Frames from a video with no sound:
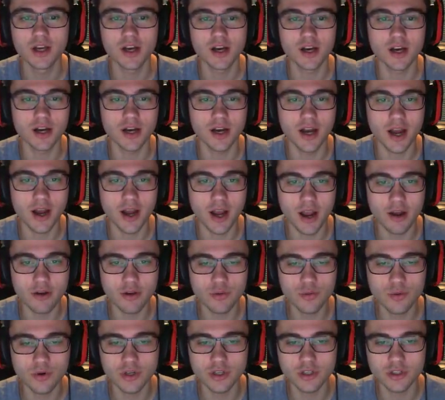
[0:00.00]
uh, how
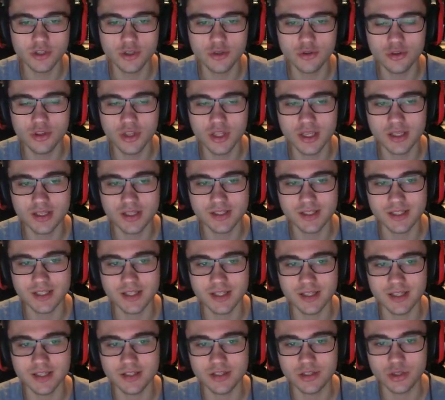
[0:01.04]
you want to do things
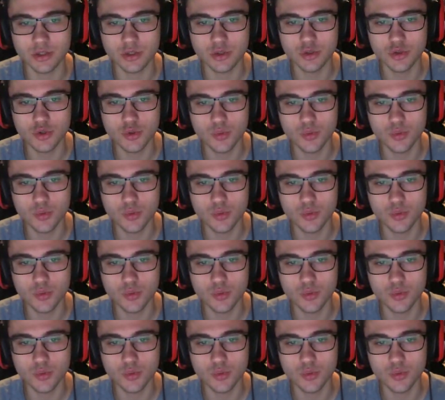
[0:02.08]
is you